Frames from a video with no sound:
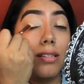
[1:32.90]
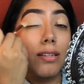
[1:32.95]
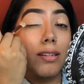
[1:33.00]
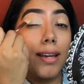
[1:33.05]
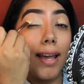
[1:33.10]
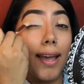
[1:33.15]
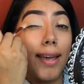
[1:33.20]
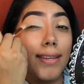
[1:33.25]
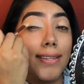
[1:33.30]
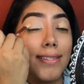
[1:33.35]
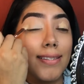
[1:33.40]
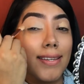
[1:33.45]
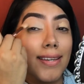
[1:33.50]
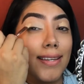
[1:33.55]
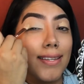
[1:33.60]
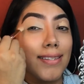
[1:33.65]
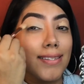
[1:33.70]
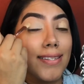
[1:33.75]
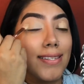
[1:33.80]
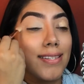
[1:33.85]
you guys
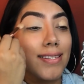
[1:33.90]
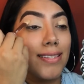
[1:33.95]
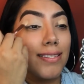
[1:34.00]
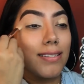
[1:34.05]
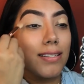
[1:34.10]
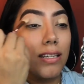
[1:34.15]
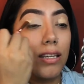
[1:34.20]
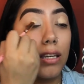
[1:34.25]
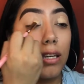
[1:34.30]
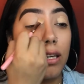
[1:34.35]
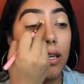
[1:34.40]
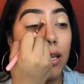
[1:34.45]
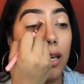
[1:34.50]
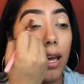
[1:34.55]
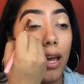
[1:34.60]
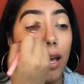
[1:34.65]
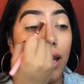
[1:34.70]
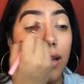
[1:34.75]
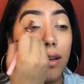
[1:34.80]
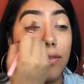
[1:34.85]
can see,
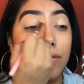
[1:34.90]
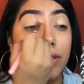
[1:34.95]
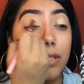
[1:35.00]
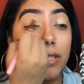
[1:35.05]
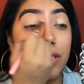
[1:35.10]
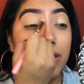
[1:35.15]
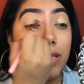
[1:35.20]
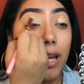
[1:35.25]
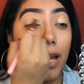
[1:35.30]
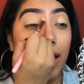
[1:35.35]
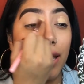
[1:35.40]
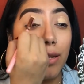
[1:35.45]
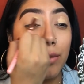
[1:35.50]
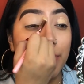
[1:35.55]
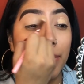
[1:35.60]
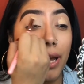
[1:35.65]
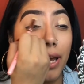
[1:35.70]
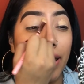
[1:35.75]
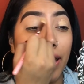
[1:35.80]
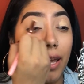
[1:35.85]
I've dyed
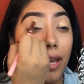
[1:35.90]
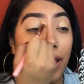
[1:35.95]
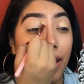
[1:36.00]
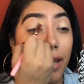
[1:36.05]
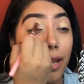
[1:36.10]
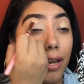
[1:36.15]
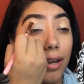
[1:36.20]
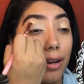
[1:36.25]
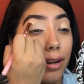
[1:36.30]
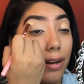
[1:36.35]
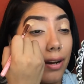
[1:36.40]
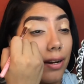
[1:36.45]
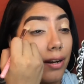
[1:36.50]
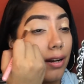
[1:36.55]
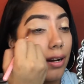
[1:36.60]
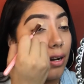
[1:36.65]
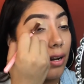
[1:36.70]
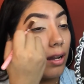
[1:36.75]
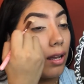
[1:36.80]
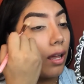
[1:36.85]
my hair.